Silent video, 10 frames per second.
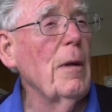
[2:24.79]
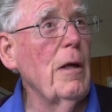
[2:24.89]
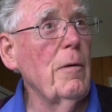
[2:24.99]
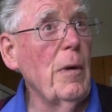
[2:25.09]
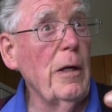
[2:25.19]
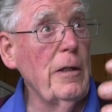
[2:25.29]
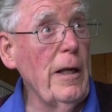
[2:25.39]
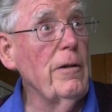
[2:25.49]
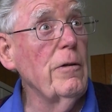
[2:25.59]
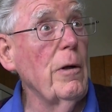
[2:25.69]
in my
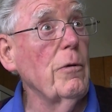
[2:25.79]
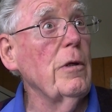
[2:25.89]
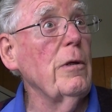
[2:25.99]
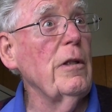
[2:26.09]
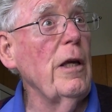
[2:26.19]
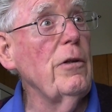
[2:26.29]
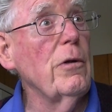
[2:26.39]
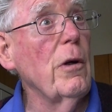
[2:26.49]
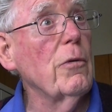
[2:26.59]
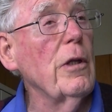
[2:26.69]
tenure out
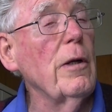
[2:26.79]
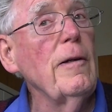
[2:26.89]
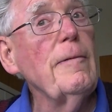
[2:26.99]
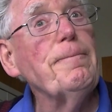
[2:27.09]
there.